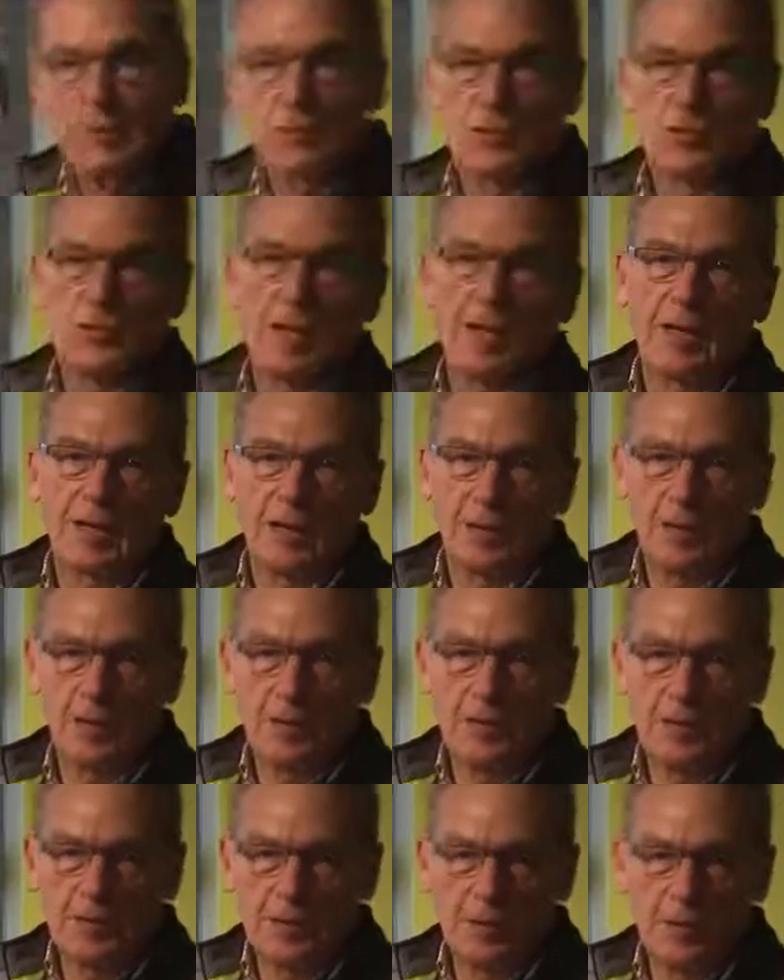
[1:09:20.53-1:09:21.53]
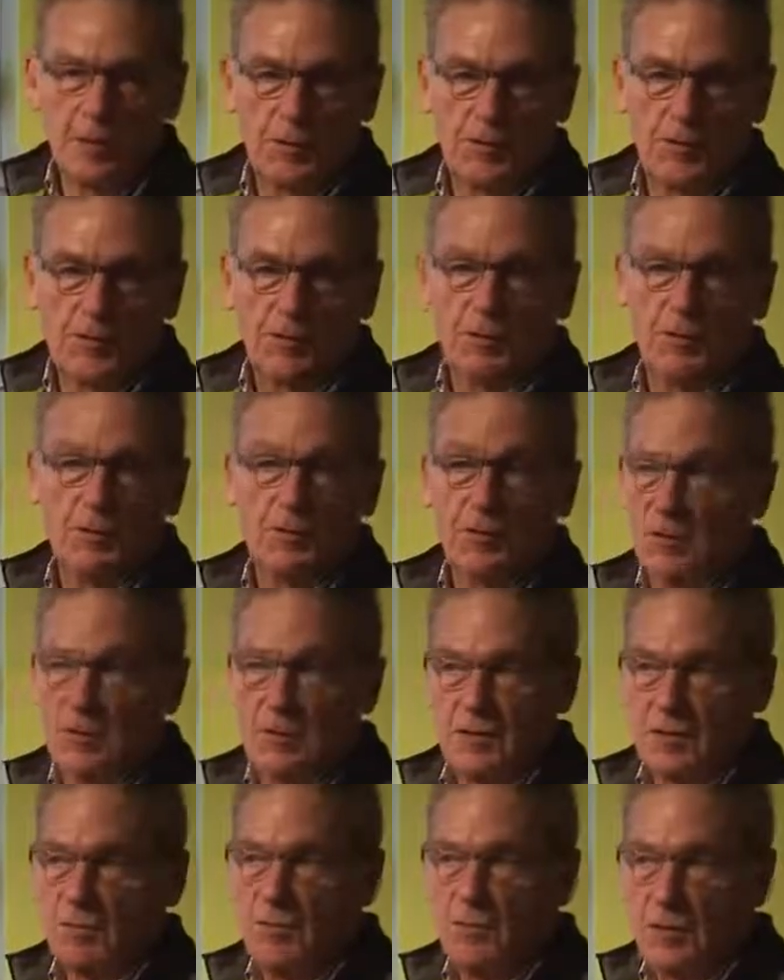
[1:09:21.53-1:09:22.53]
shallowly into lots of different
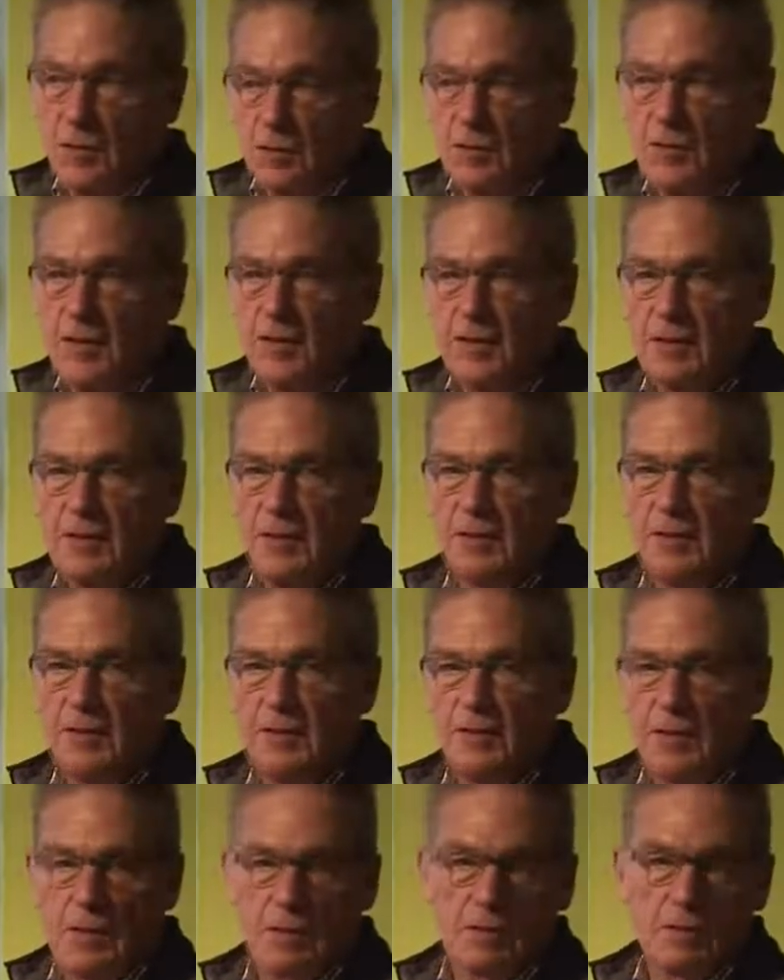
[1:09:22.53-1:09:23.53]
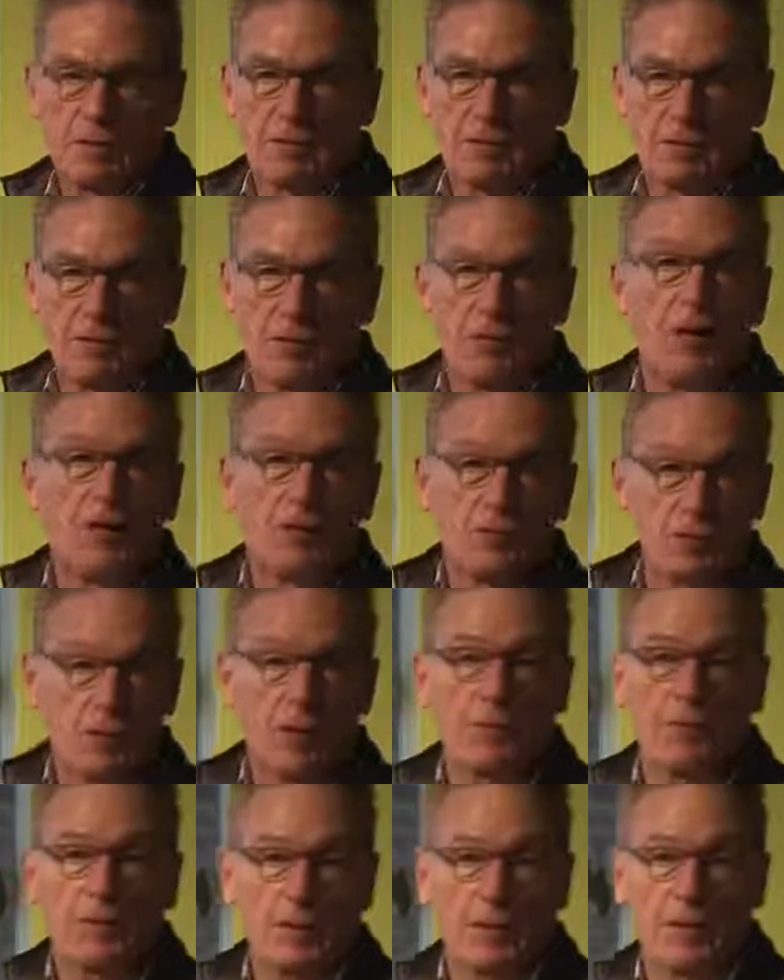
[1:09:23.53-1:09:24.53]
things, I'm totally guilty of that. And so I do
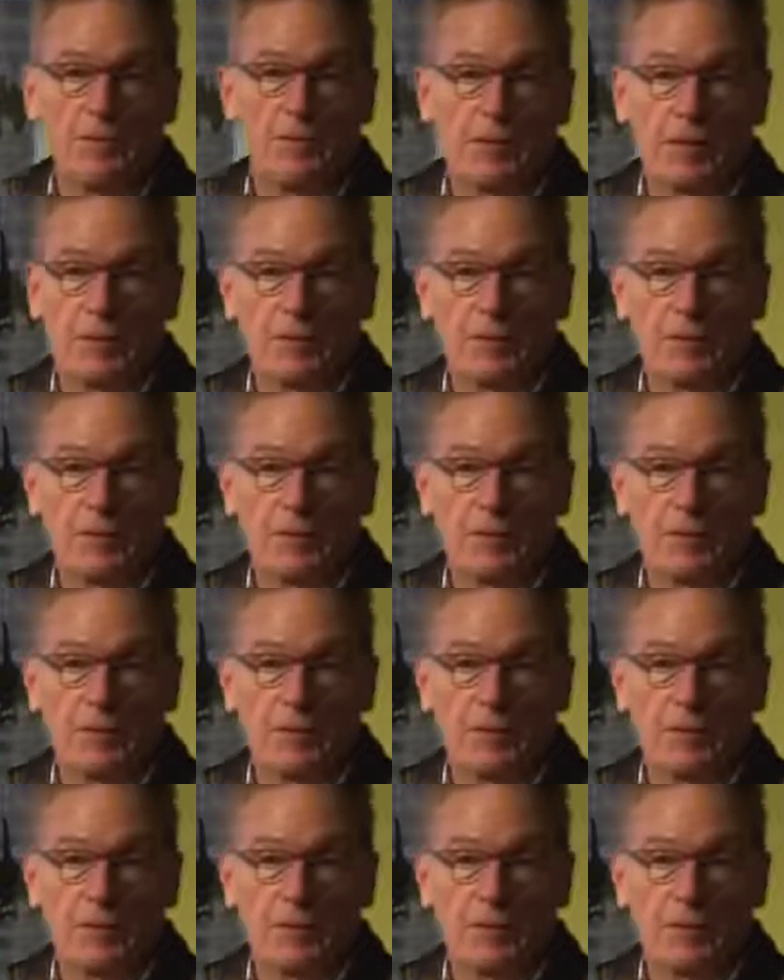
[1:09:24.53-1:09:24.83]
have a life.